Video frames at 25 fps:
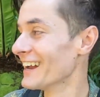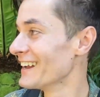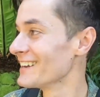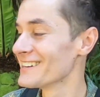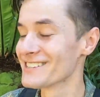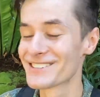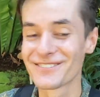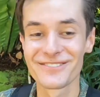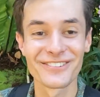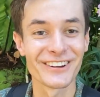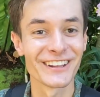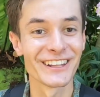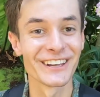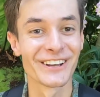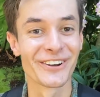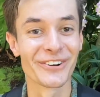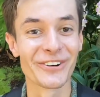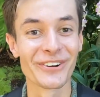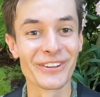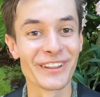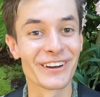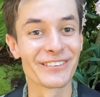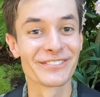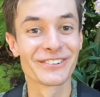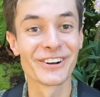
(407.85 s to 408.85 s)
It's really
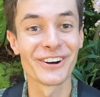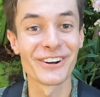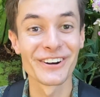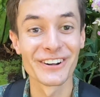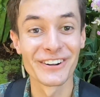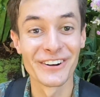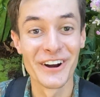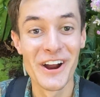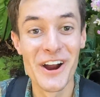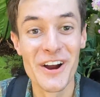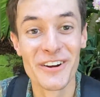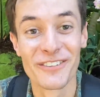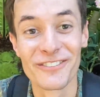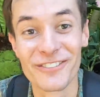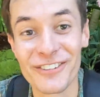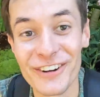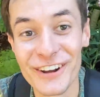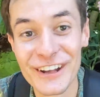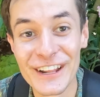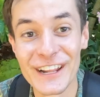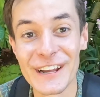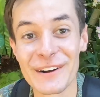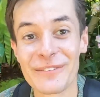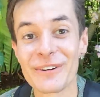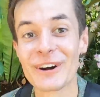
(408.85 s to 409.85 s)
cool. They've got it
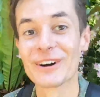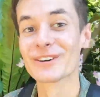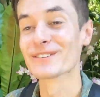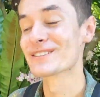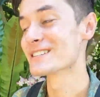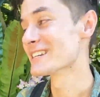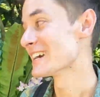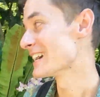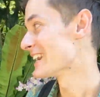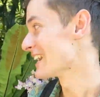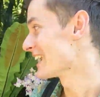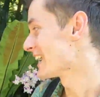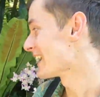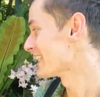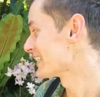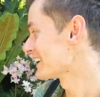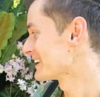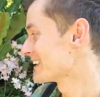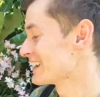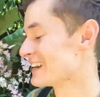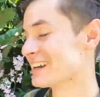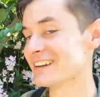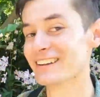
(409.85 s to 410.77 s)
really well set out here.